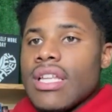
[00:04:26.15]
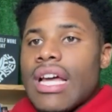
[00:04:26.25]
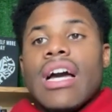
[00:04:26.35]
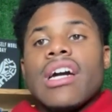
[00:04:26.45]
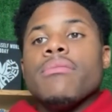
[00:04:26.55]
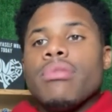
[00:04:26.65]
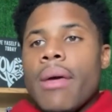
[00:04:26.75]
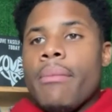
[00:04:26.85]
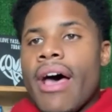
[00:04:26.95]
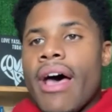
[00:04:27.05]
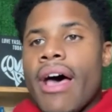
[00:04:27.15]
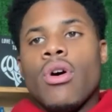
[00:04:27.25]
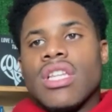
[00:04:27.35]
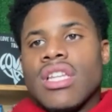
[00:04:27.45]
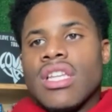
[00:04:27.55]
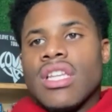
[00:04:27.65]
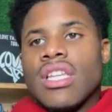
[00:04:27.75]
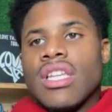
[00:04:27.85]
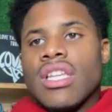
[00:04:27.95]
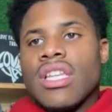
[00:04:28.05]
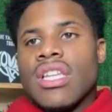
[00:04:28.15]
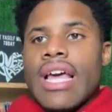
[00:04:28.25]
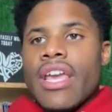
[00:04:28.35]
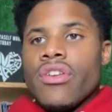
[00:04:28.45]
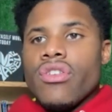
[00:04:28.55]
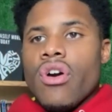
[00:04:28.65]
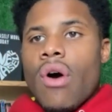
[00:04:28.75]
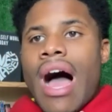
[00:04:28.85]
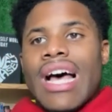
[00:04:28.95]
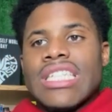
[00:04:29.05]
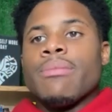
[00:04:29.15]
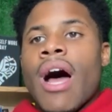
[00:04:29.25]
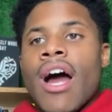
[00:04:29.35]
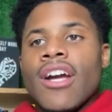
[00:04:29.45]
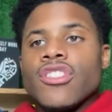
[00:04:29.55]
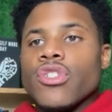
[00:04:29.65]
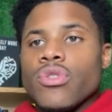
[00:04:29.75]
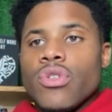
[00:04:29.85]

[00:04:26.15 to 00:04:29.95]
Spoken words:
that I couldn't play basketball at the that I aspired to.